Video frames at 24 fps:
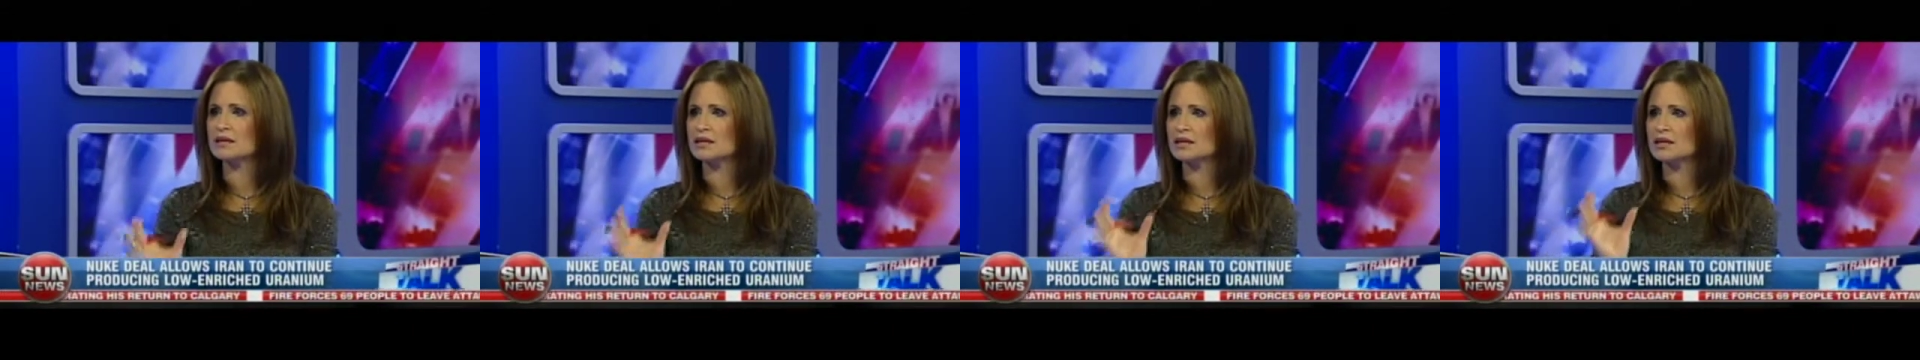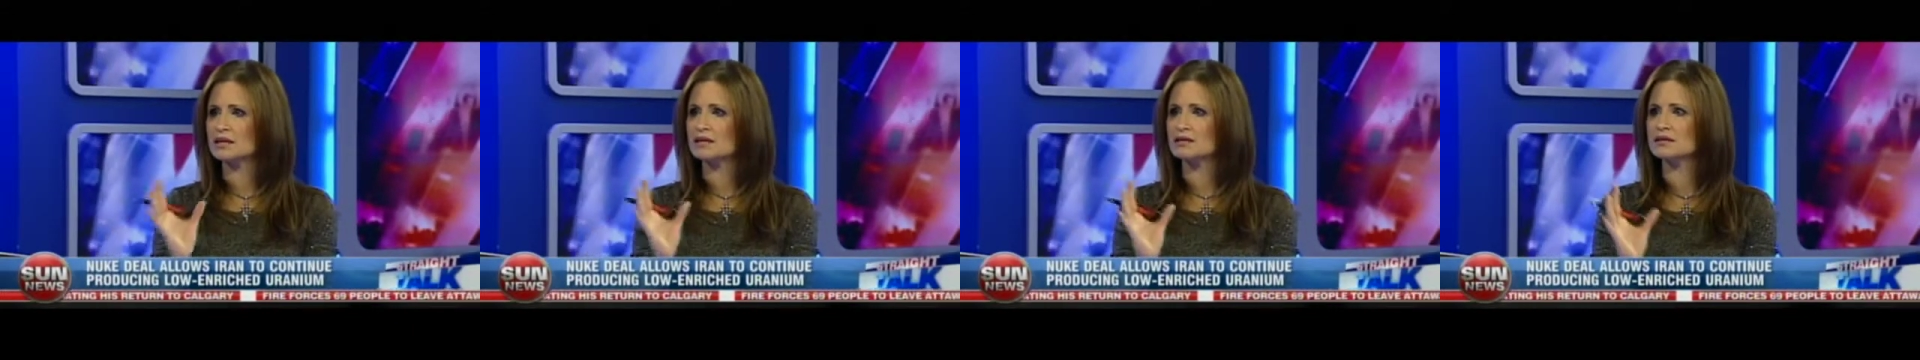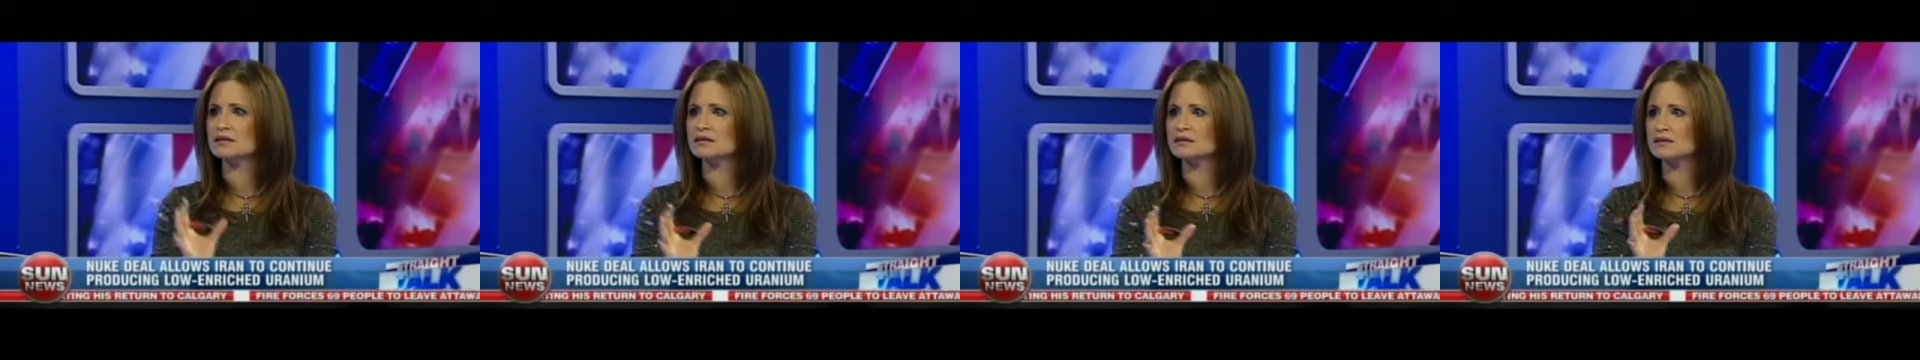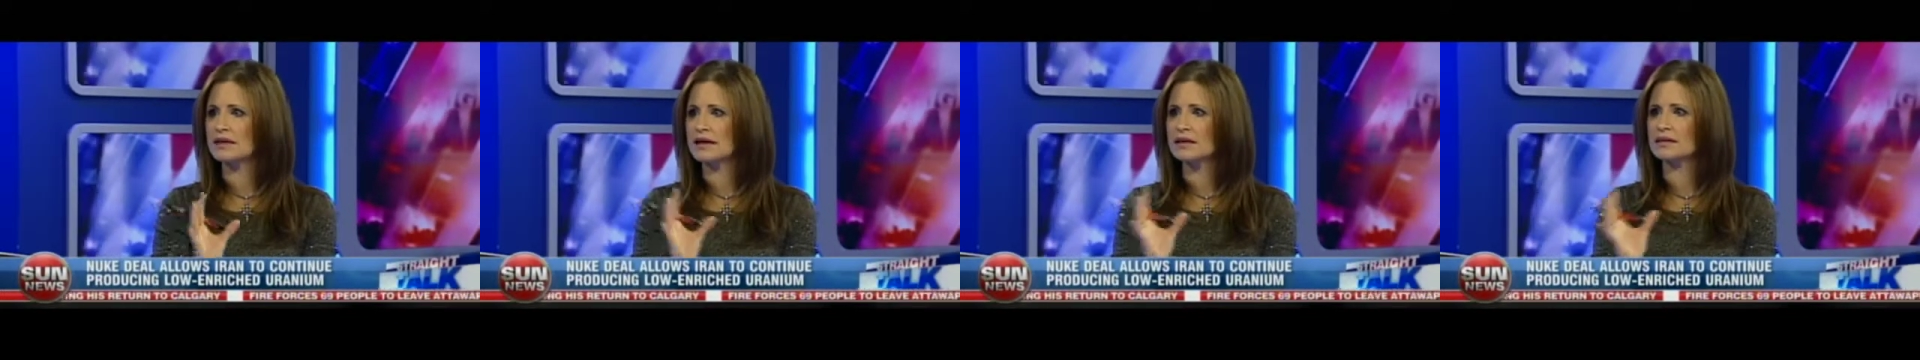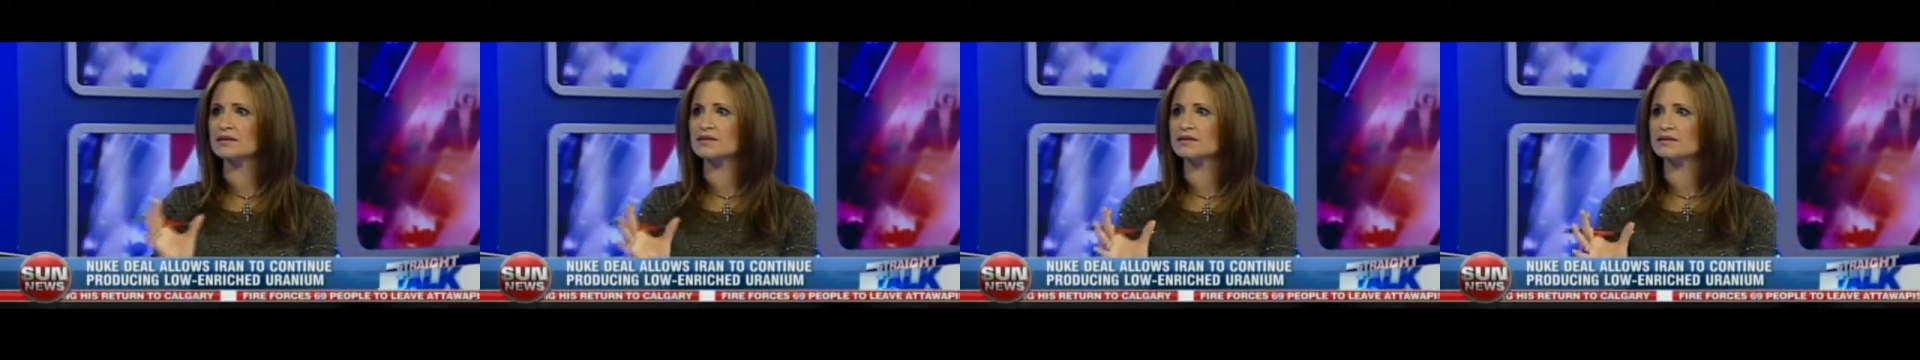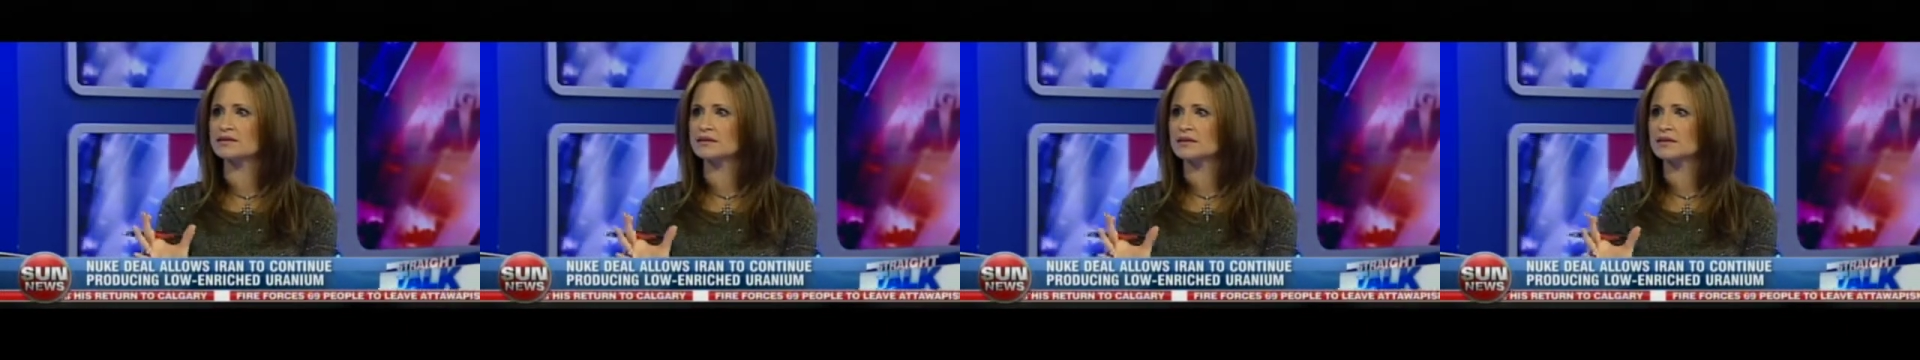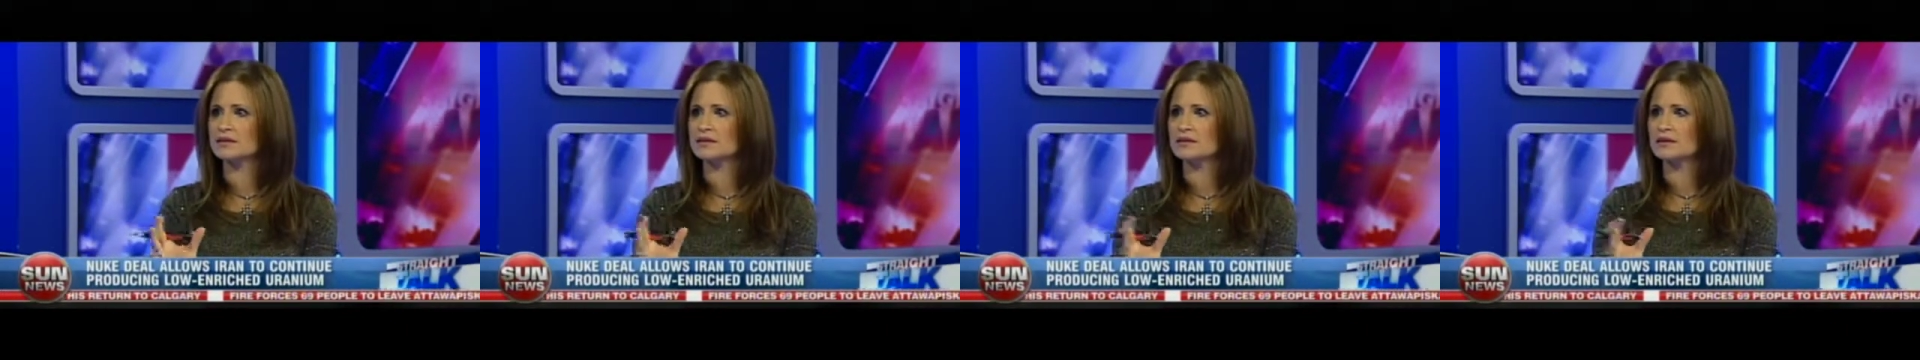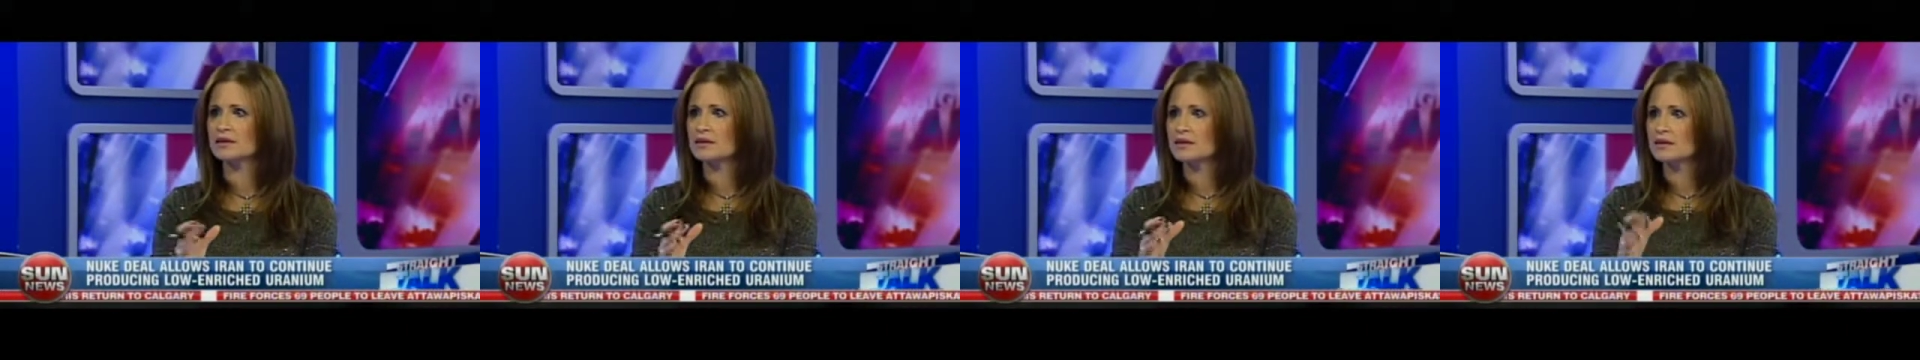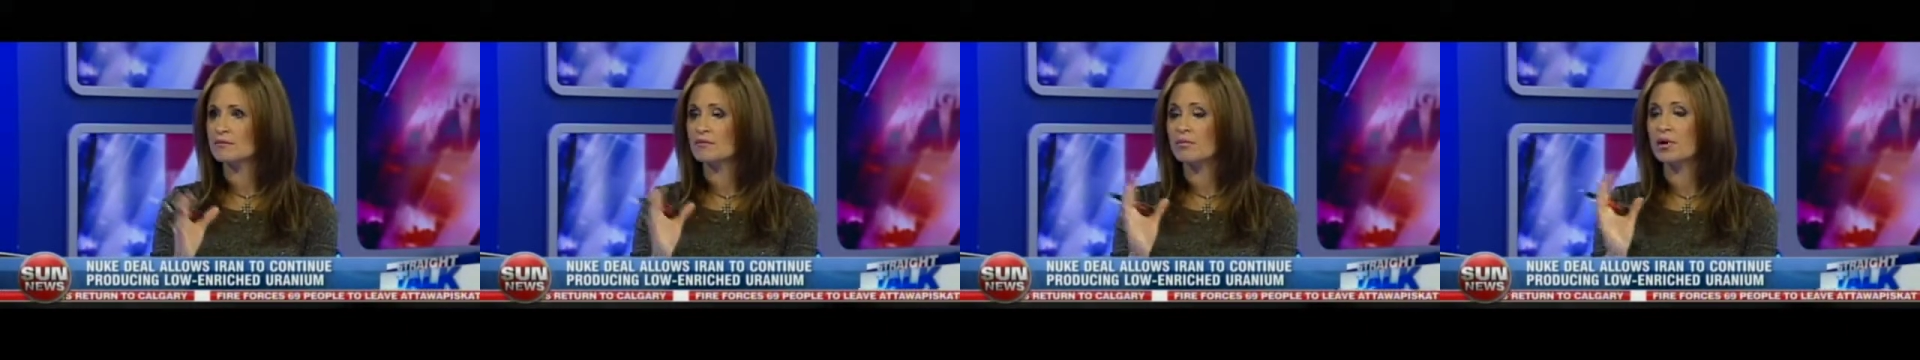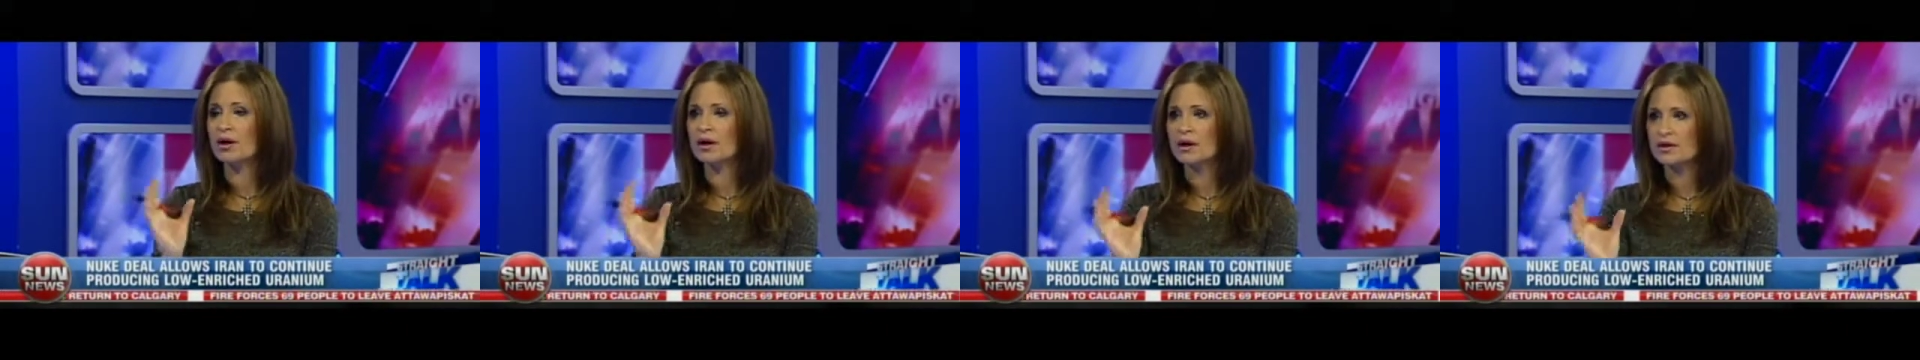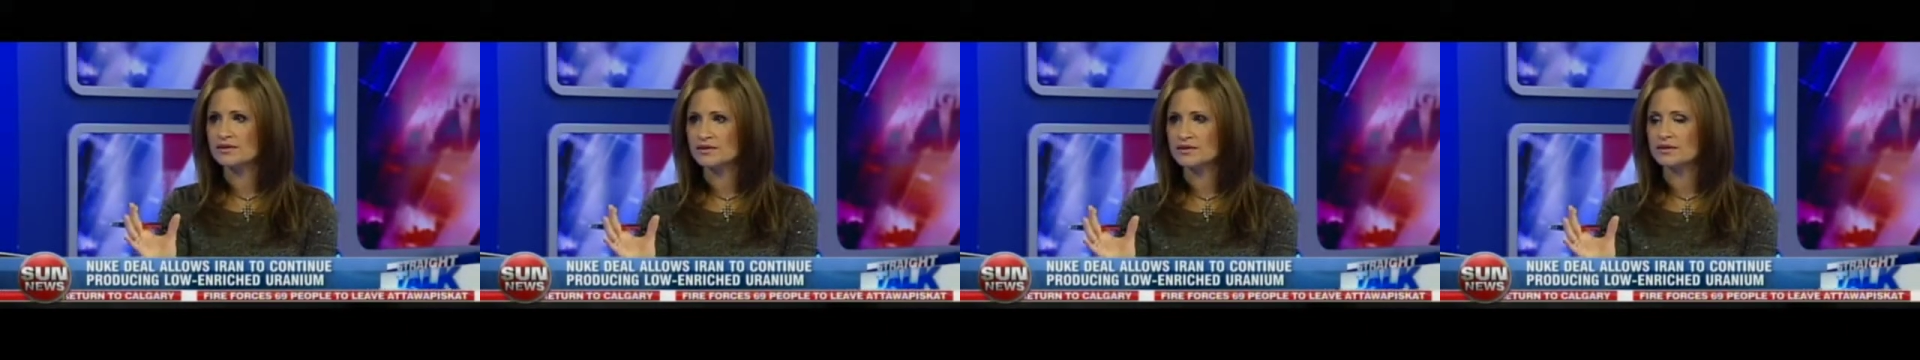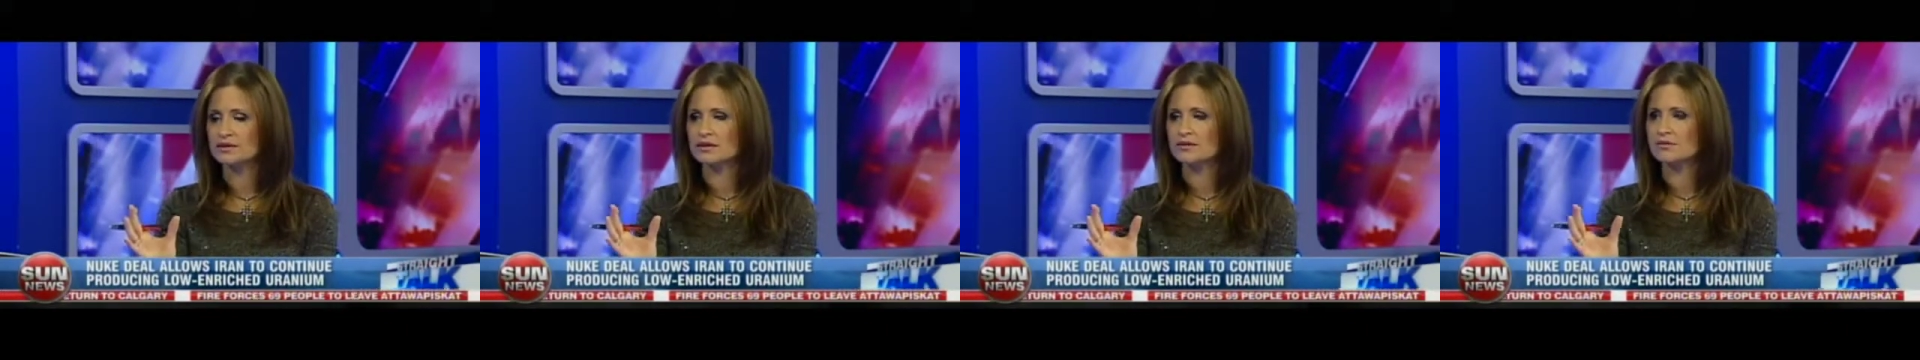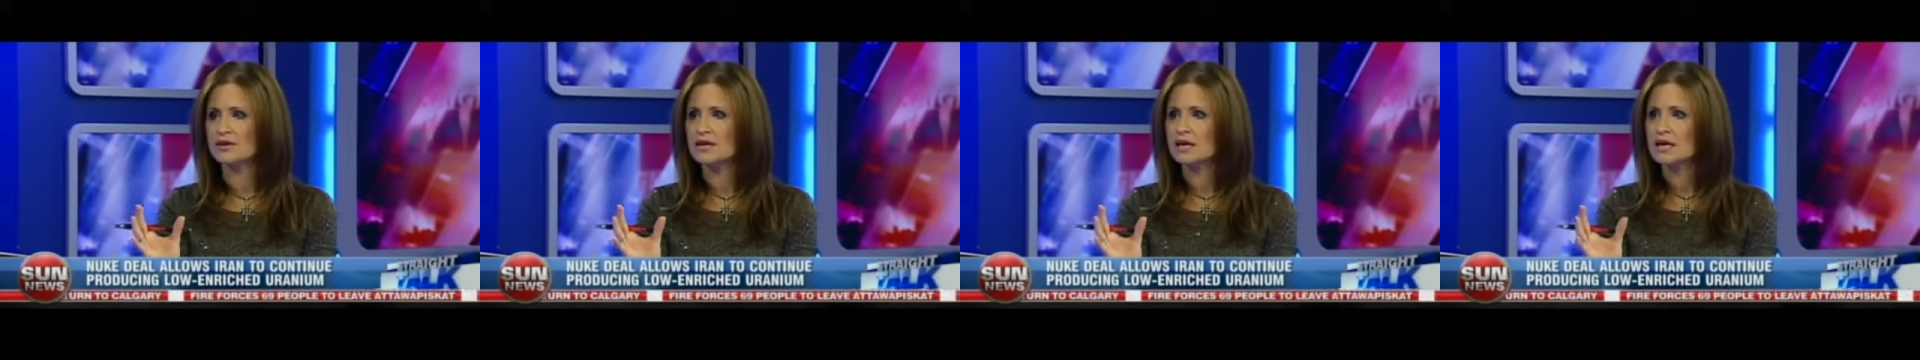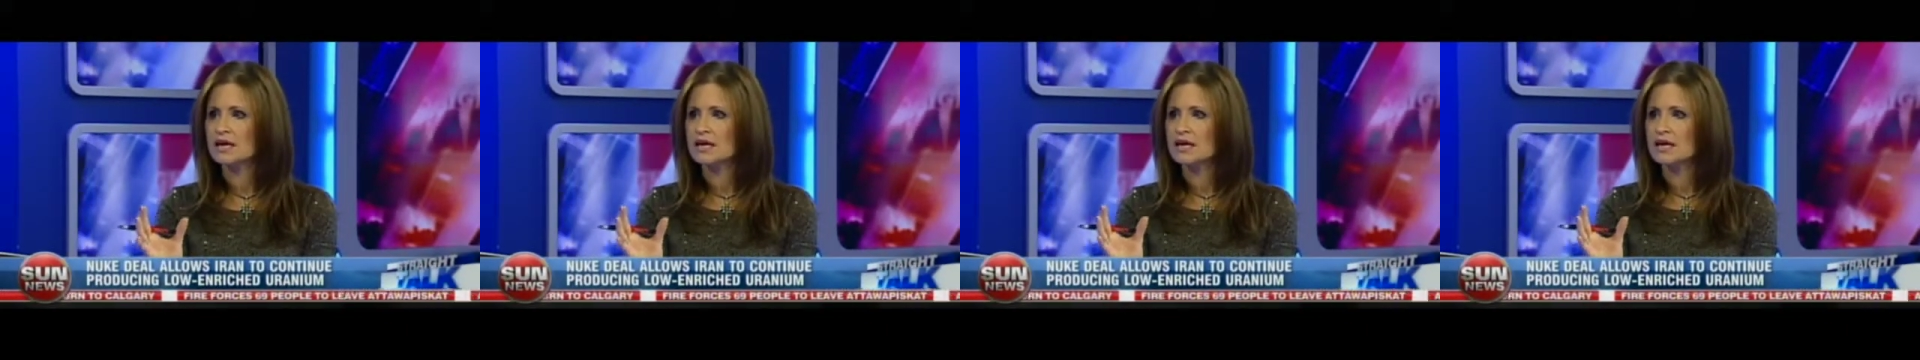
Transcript: his legacy positive.